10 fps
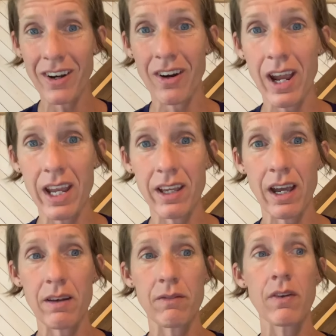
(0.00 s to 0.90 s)
All right.
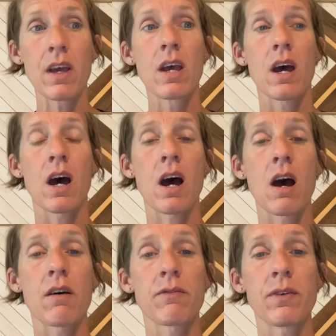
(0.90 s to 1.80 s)
Kind of
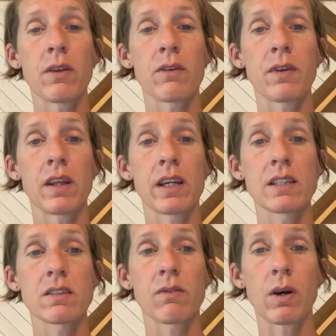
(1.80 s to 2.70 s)
uh, feel the
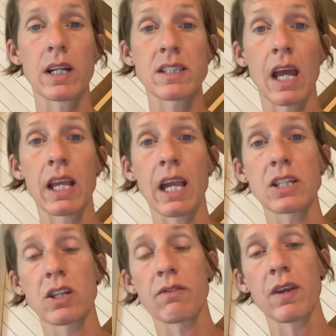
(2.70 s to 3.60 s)
feelings of what a 10K
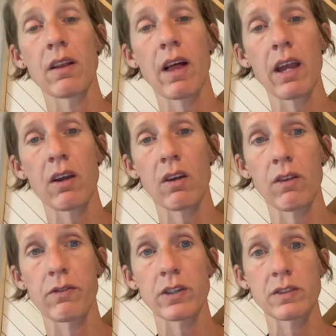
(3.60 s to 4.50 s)
should feel like on
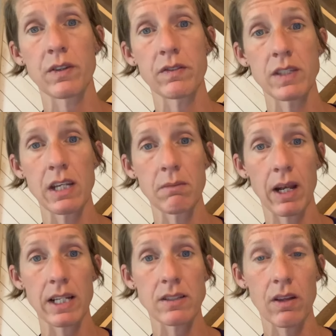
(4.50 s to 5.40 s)
the first 15
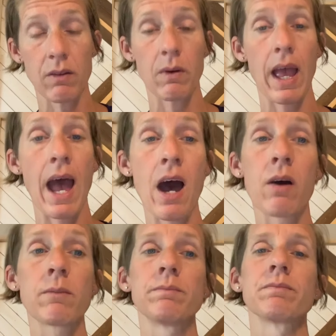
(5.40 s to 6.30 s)
minutes on
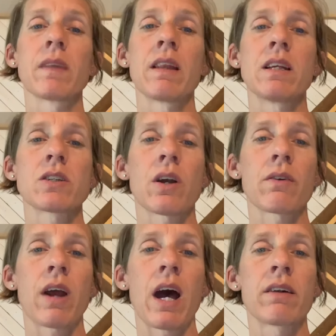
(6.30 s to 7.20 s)
out and then turn
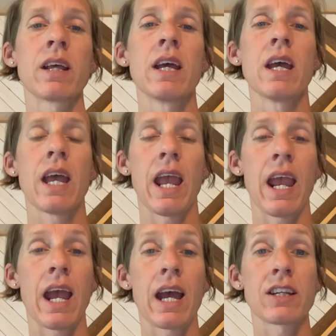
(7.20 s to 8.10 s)
around
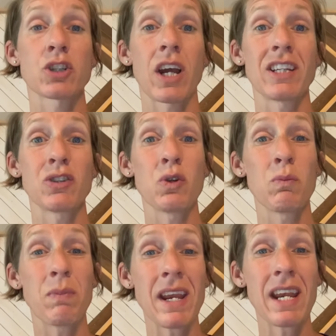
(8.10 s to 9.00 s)
and try to
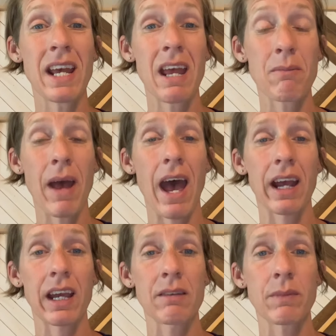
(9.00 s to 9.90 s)
beat it
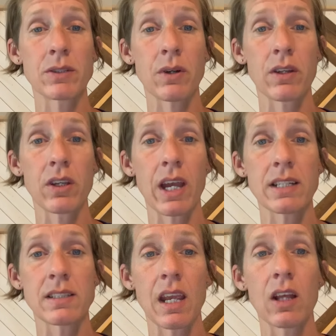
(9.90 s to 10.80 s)
back. I'd much rather you
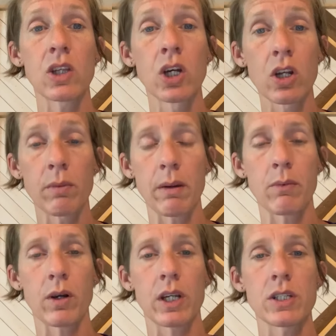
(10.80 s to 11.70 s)
guys stay a little bit
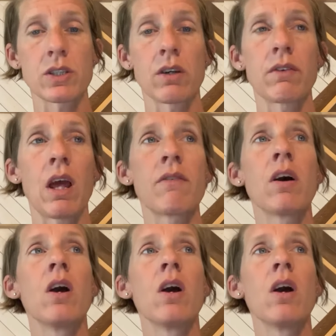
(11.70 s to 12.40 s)
more conservative